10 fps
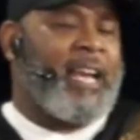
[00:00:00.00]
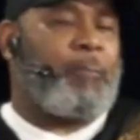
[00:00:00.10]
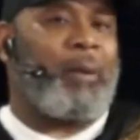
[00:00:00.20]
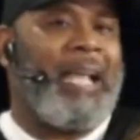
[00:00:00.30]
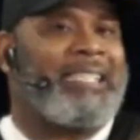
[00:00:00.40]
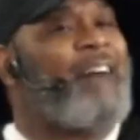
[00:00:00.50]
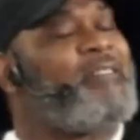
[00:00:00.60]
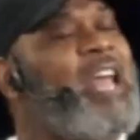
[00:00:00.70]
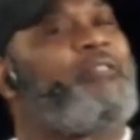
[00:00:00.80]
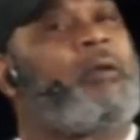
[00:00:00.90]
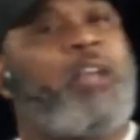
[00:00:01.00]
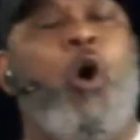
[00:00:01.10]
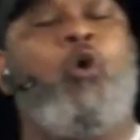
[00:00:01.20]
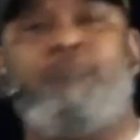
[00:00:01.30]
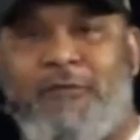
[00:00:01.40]
a place I've never
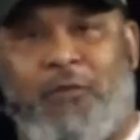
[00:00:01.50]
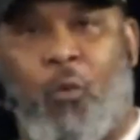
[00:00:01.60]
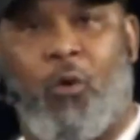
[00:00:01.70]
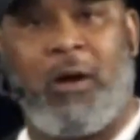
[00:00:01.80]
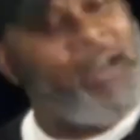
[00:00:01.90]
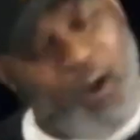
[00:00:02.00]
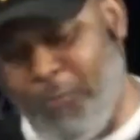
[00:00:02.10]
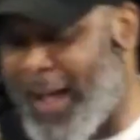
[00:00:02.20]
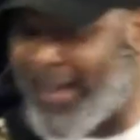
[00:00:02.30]
known before? Oh, my